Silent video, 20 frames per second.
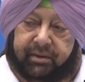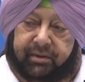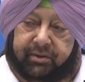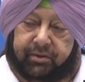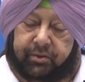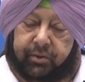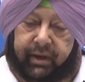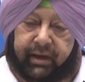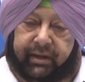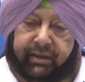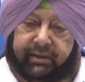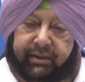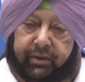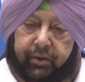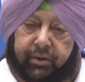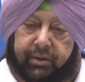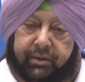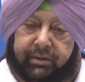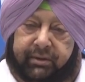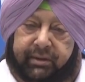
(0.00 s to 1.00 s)
So I
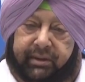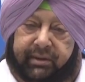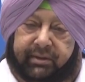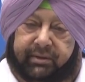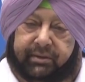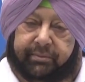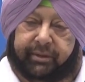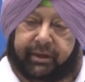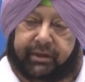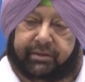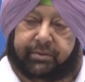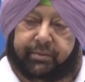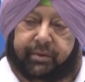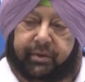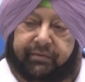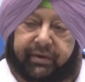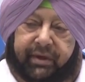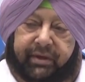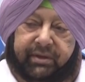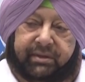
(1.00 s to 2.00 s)
thought that the best way
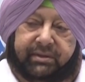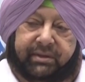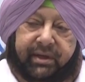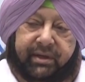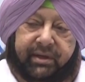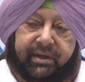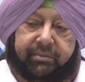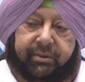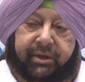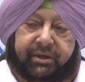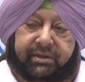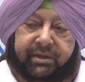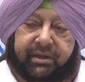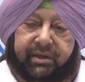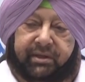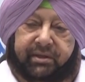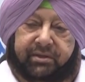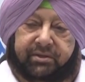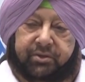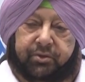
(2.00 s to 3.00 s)
of understanding my
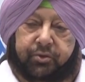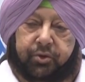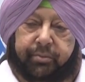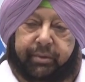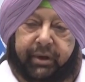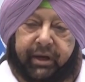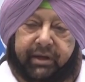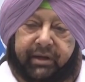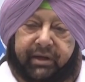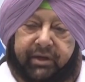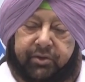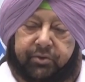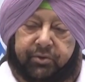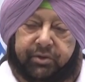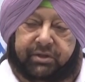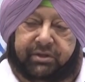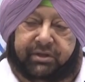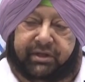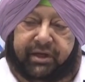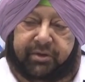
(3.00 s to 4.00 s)
state is to go back into the
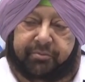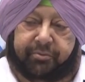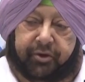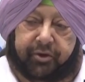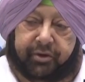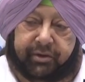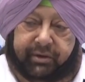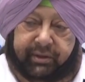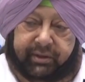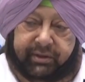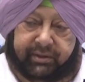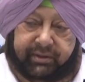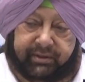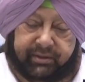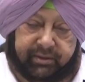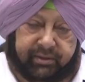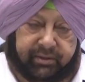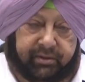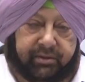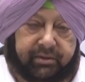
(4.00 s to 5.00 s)
state politics.
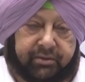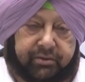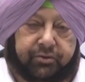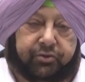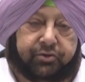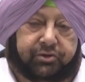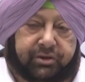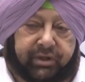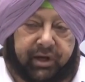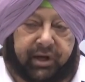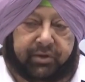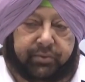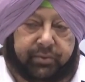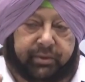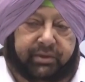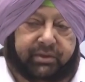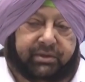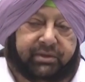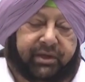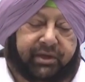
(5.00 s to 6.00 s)
So start
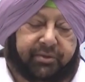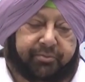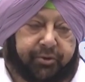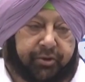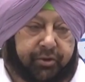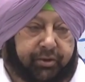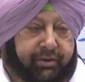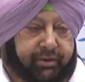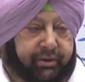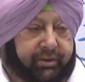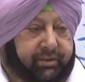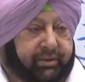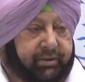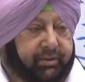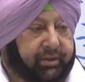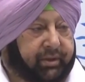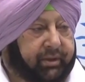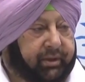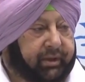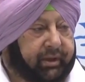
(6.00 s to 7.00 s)
with the state politics.
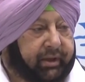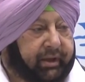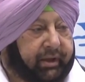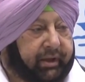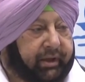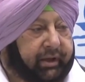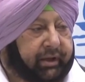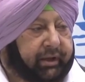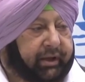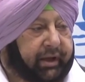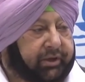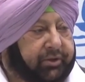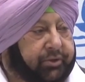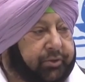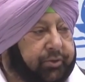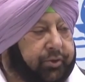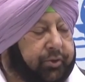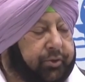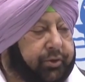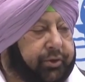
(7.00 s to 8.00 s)
Get
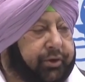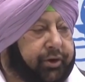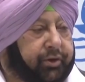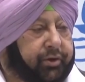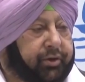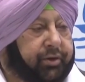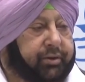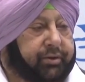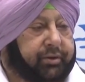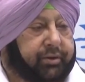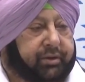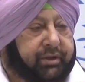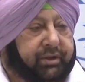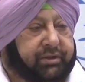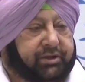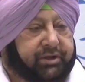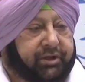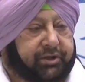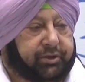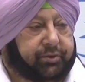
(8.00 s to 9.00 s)
to know your
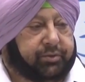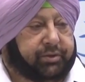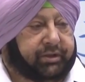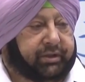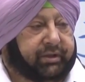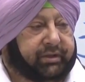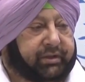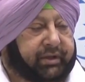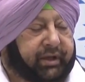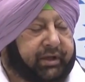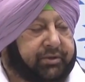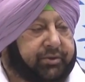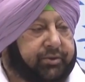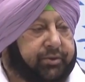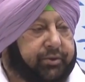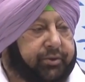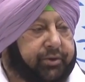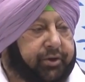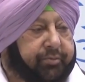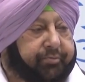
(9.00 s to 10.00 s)
constituencies, get to
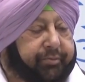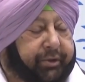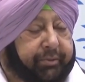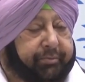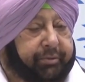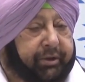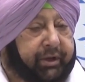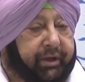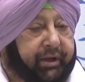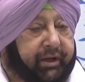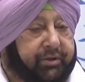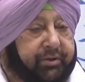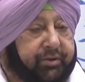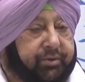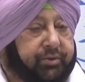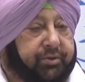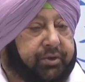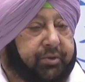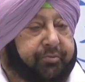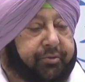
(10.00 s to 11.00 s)
know your people, get to
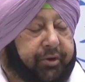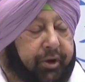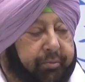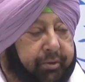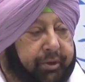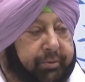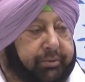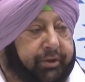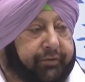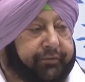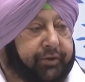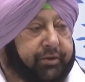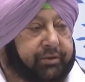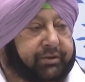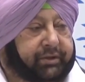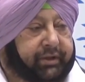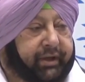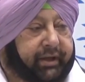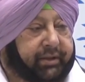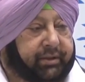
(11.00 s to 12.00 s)
know the problems of your
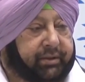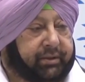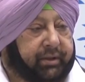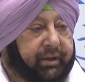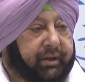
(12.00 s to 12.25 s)
state,